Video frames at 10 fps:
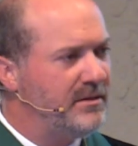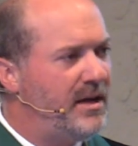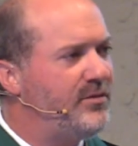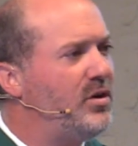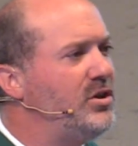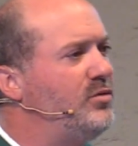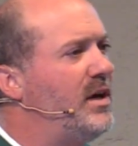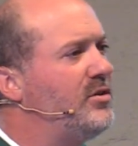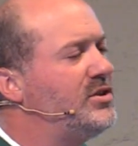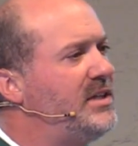After all,
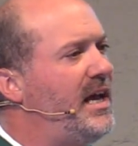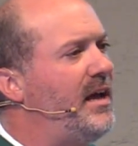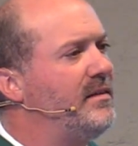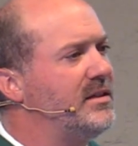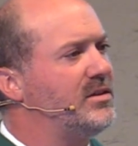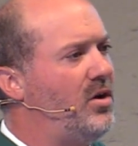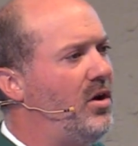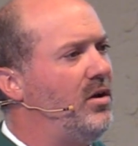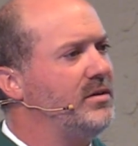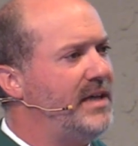you understand this
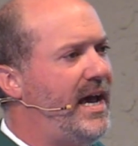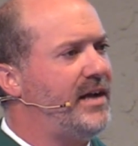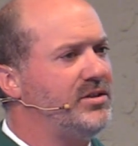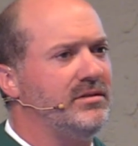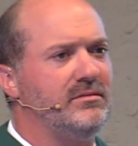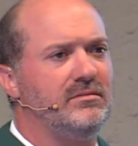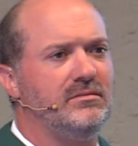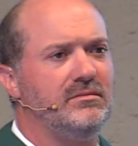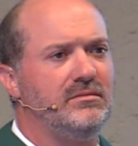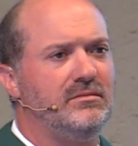call to action.
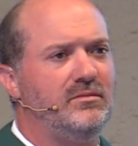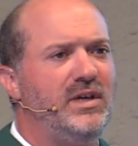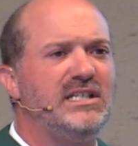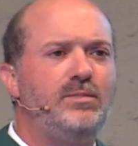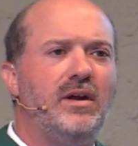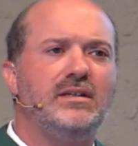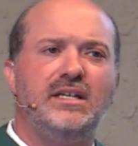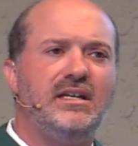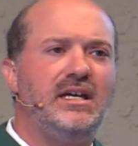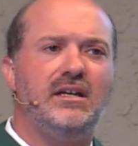We
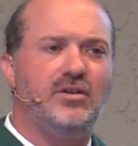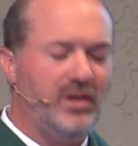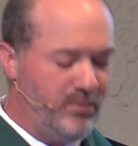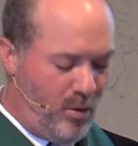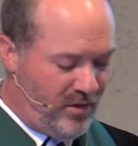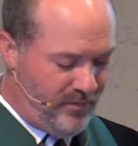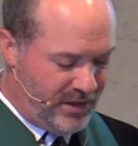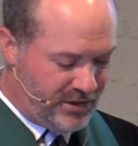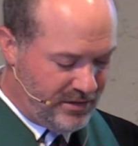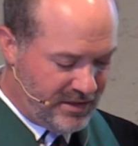experienced it again during the moment of
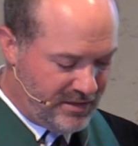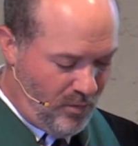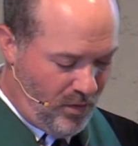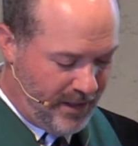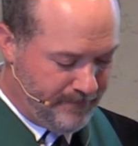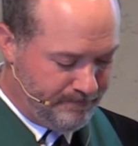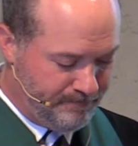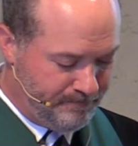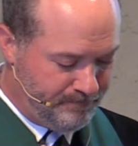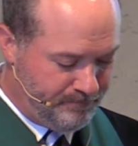mission this morning.
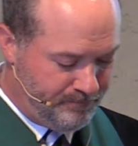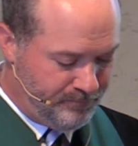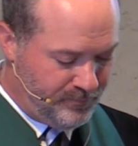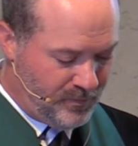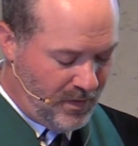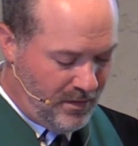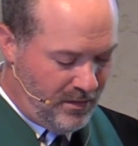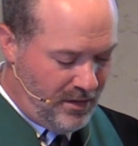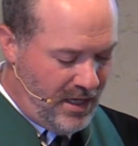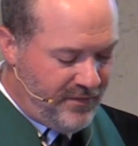
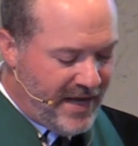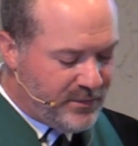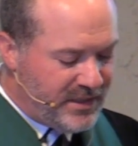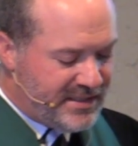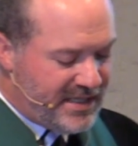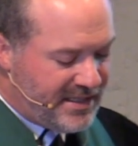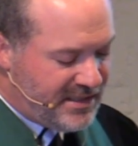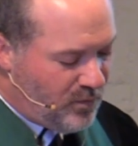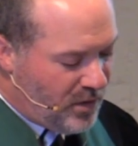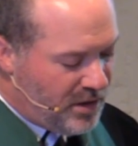In fact, when
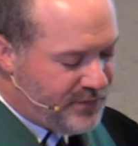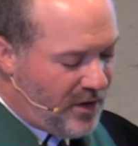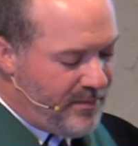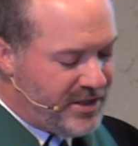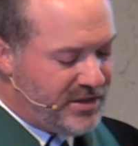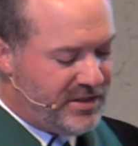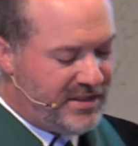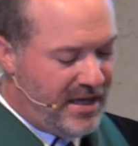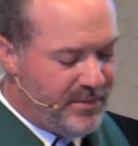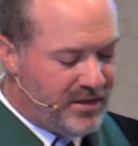discussing words for our mission
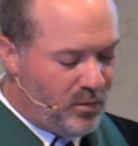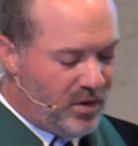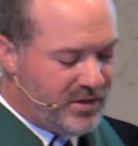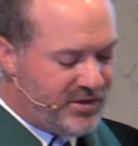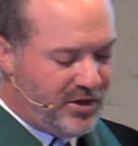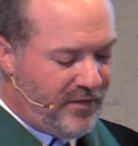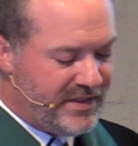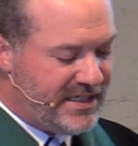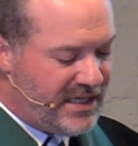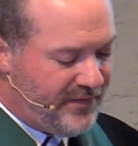statement, the word
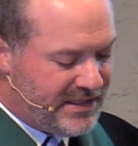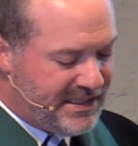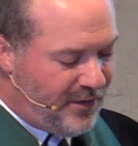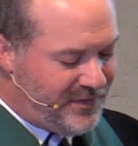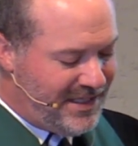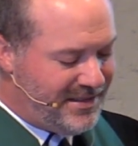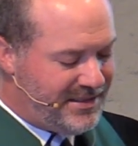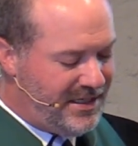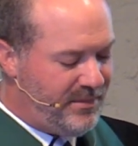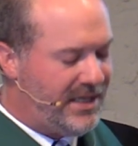service in and of itself
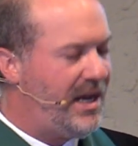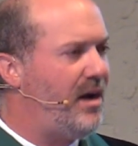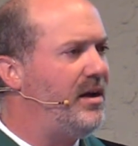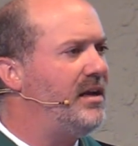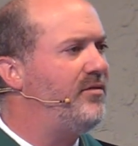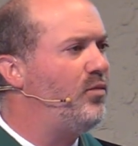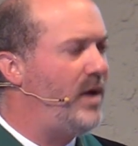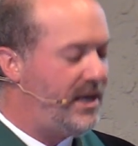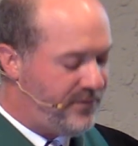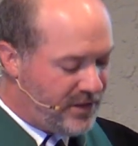didn't seem to carry
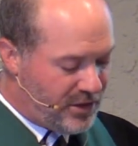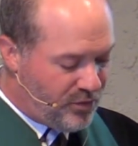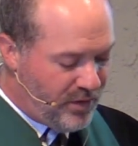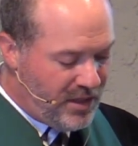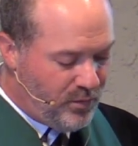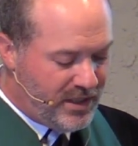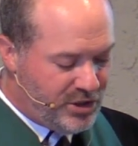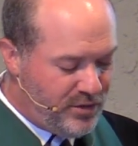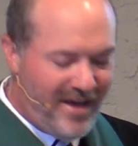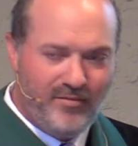enough weight for the degree to
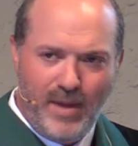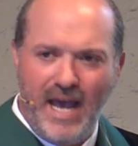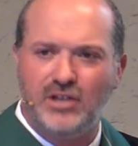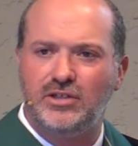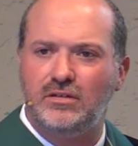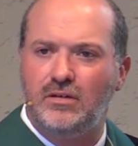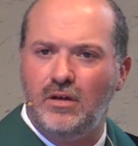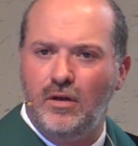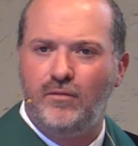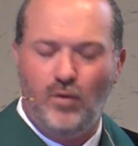which you have passion
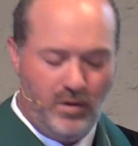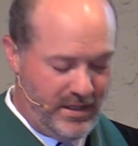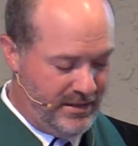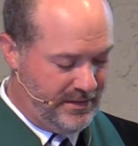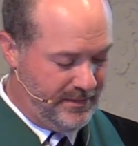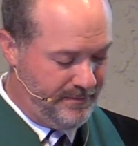for it.